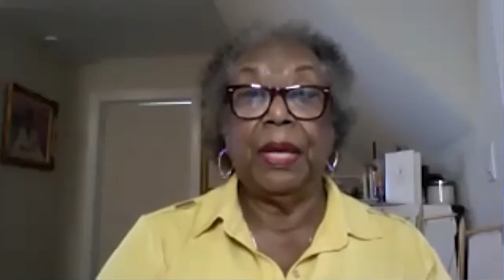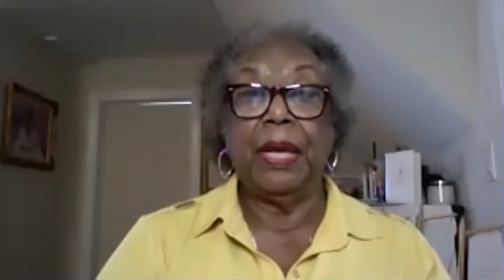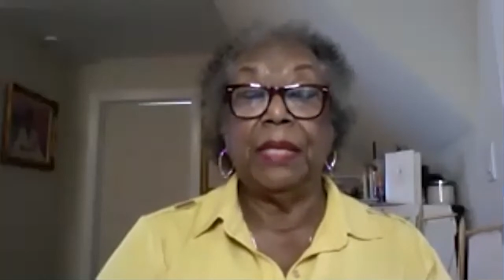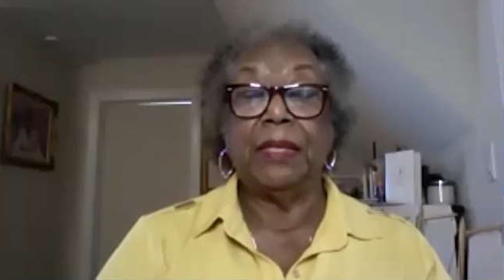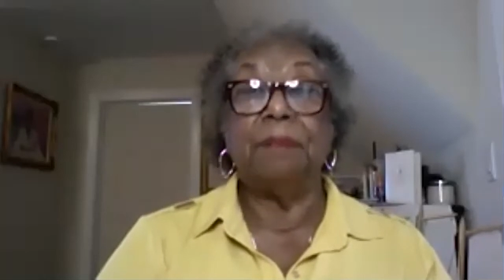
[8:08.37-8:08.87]

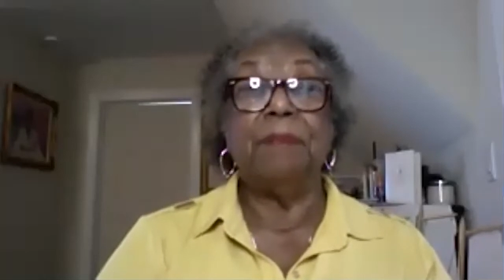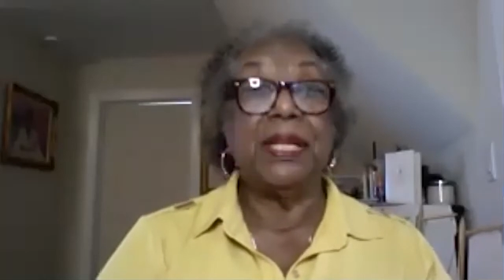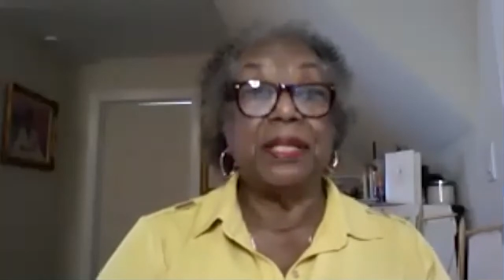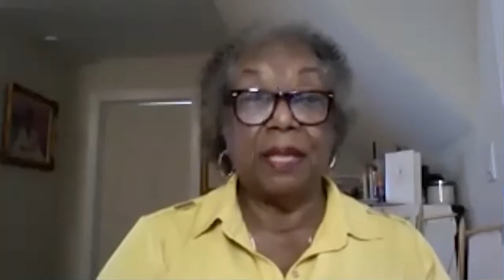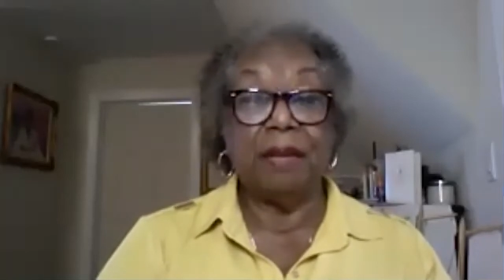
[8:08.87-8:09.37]
It's
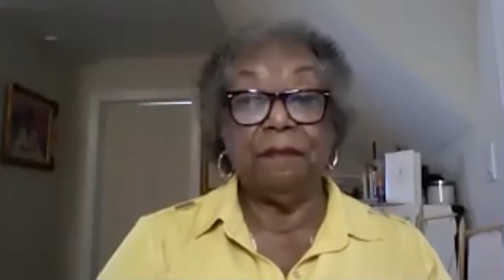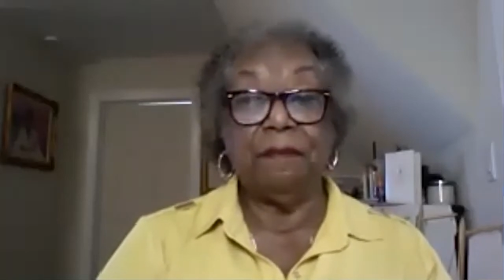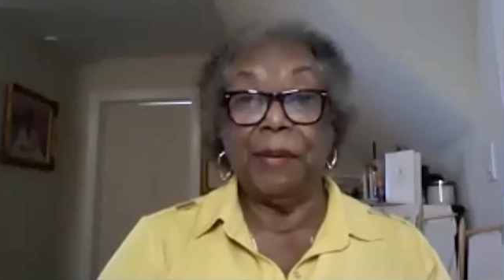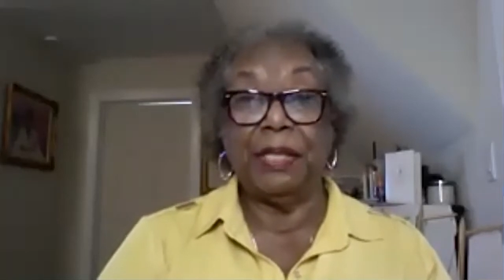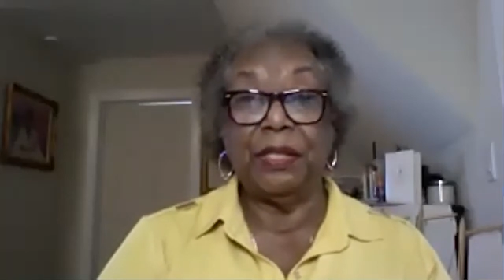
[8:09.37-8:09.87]

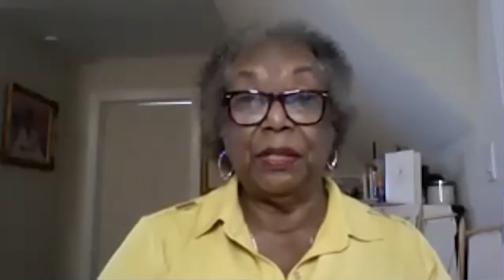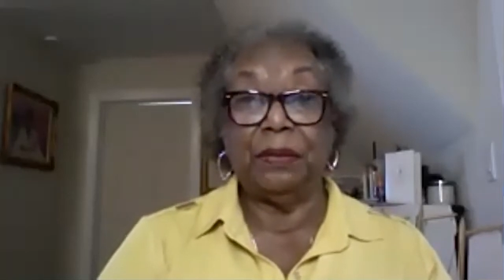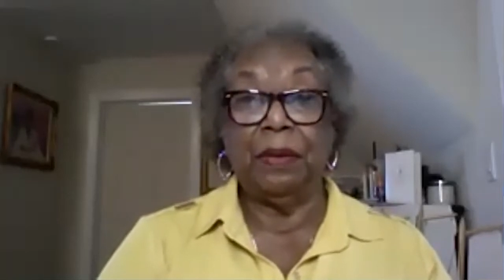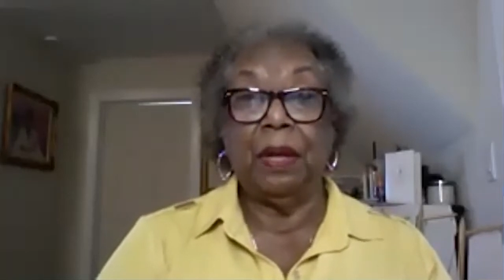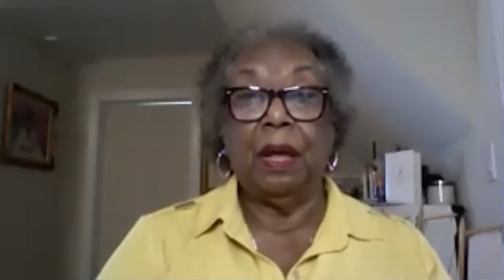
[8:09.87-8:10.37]

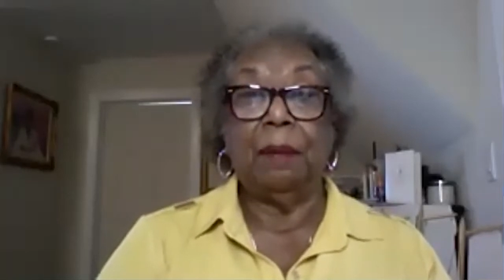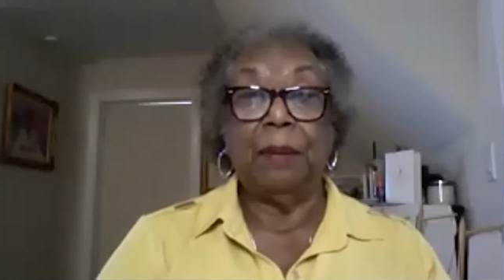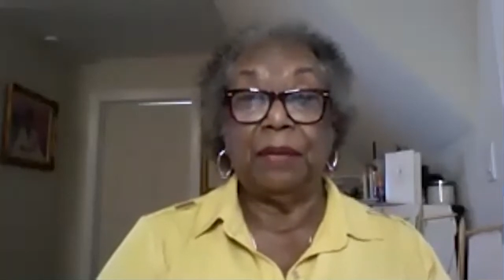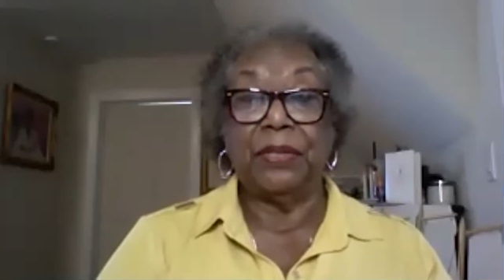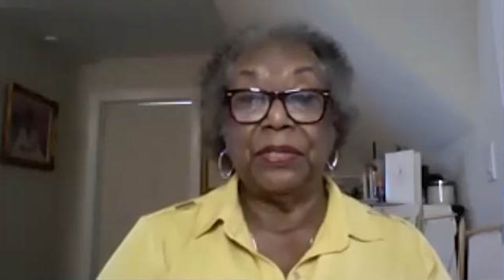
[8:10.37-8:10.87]
misinformation
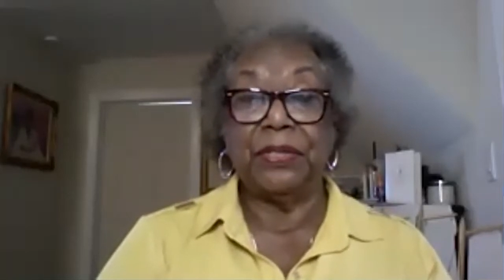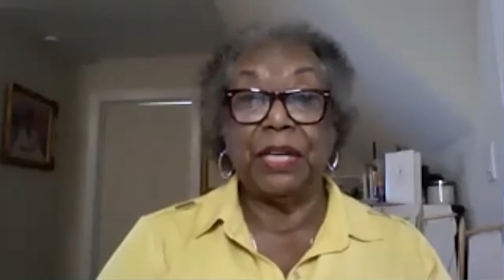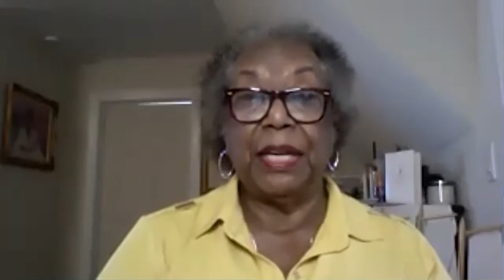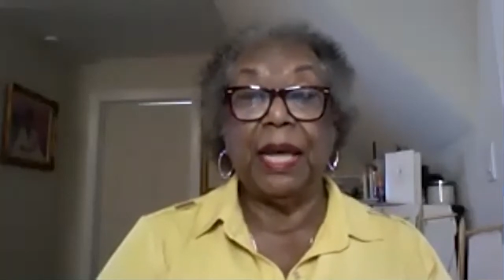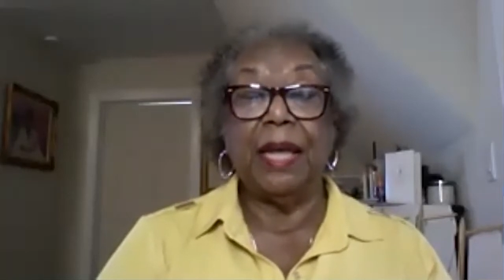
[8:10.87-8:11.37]
about the study.